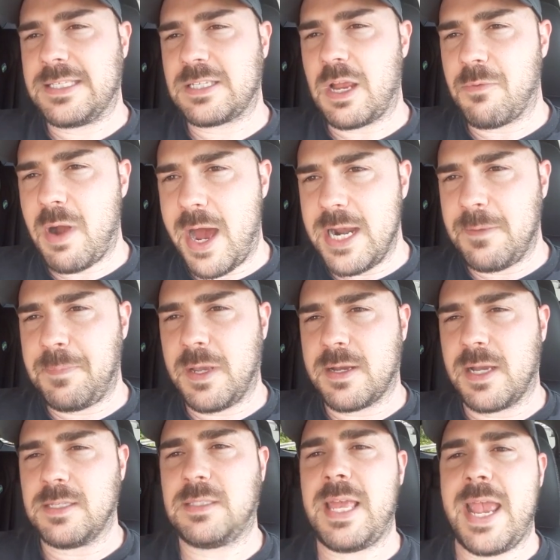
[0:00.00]
It's ironic
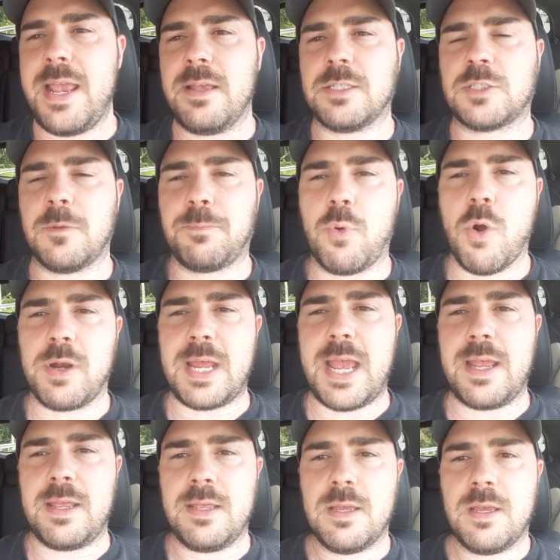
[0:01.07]
because they support
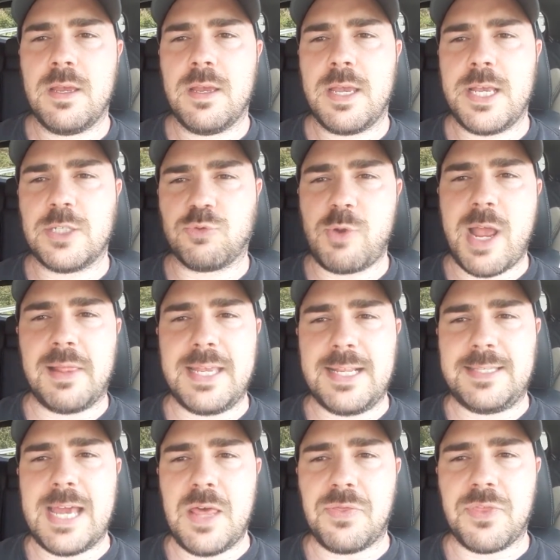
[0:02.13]
a
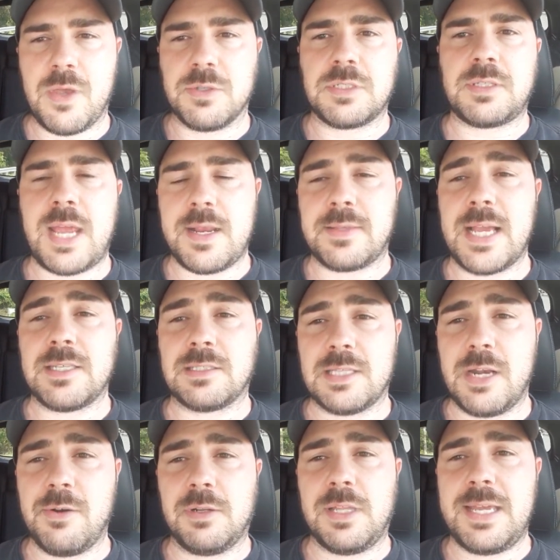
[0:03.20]
Israeli ethno state that's
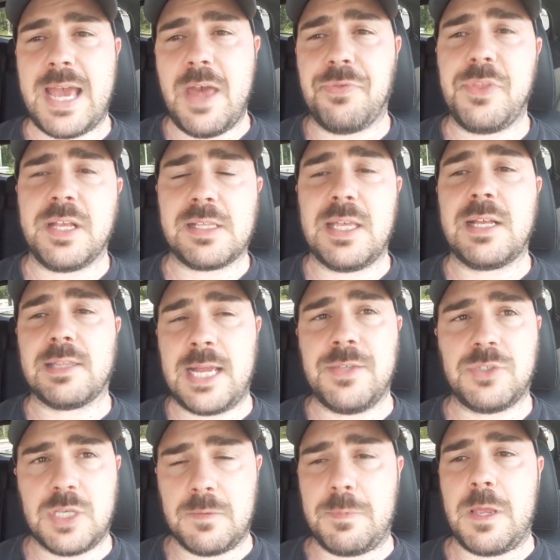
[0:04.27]
literally ethnically
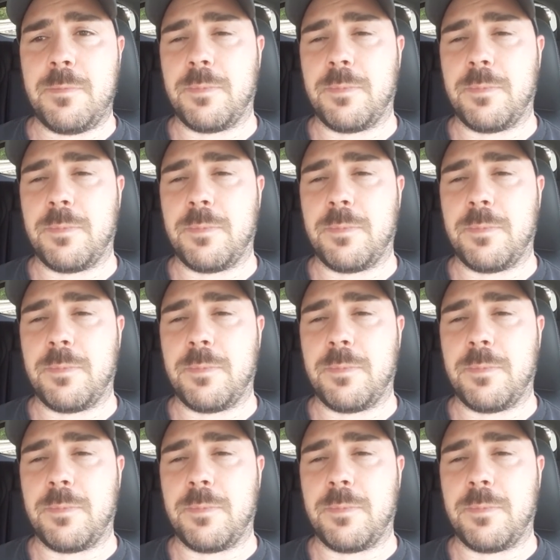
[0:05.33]
cleansing